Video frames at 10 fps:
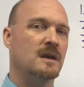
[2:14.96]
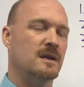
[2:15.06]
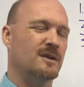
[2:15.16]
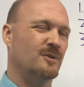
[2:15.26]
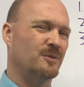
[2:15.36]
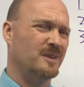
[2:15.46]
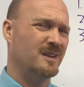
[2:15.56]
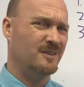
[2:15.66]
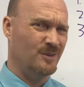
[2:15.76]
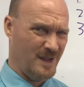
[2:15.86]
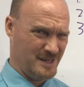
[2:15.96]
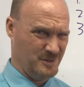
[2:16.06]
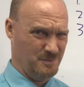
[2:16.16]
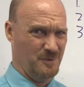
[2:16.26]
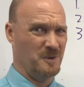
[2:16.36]
You'll need to
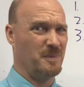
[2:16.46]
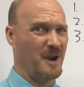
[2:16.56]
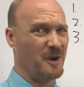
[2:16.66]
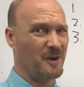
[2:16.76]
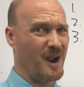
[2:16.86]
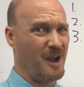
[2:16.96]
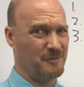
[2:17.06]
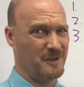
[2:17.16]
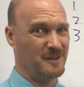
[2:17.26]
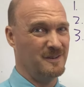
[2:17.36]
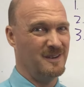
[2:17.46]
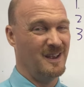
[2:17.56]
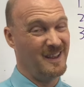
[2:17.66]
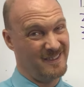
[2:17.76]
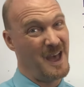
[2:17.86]
actually put a paragraph in.
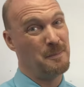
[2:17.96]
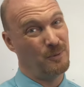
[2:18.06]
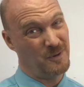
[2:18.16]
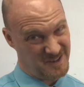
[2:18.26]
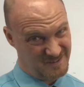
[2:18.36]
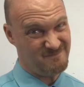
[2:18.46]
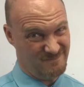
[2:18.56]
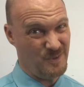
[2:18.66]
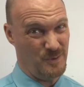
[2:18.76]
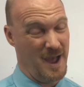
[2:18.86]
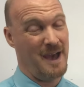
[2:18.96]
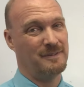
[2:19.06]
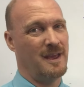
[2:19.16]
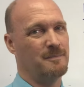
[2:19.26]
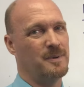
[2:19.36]
And at that point, you have
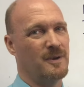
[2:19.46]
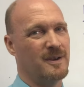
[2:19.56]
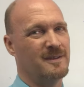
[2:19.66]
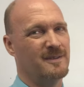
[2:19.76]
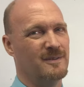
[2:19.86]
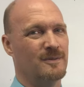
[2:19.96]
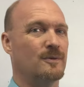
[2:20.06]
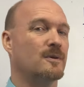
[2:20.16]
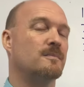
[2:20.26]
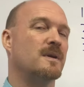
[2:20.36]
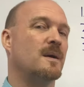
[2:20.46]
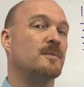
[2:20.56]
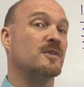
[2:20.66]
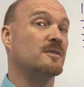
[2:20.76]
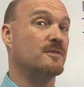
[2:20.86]
to have periods or it becomes
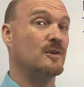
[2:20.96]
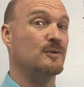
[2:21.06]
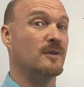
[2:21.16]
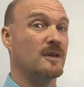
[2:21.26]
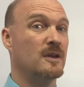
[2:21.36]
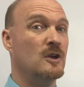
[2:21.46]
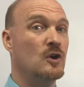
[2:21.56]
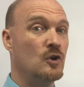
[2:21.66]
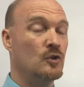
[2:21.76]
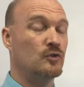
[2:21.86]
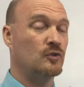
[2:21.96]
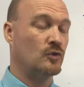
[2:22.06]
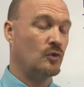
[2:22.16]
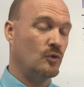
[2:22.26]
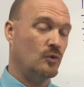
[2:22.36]
confusing.
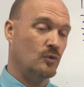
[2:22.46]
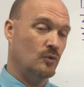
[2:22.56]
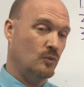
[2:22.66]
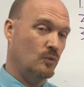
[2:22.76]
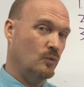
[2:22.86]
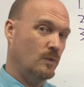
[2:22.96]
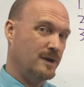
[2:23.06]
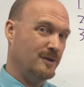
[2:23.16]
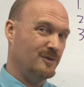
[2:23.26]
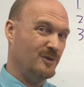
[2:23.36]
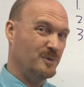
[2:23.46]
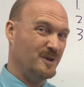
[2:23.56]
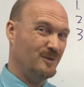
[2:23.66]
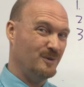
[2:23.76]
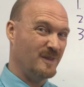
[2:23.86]
So what do you do when
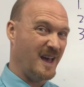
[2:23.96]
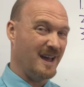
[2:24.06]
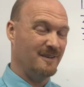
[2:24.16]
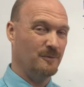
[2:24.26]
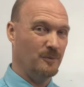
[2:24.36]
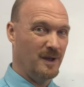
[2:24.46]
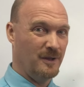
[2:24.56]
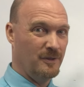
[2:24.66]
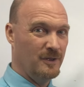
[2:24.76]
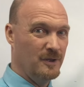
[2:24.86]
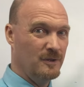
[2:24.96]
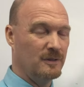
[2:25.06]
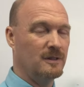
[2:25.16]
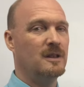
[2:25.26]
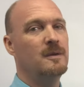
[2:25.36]
you do that? Well,
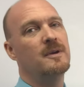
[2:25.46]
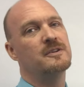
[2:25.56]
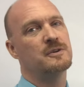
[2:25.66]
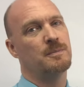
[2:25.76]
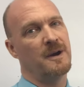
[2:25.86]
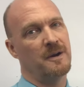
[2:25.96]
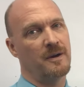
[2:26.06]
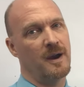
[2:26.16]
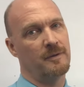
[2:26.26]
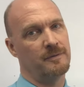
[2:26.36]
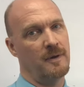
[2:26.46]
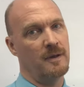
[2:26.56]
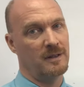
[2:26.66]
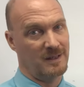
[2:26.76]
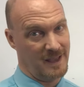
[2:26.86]
limit your paragraph
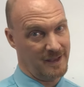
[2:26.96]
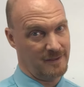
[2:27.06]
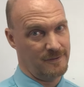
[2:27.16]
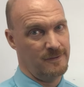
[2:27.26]
length.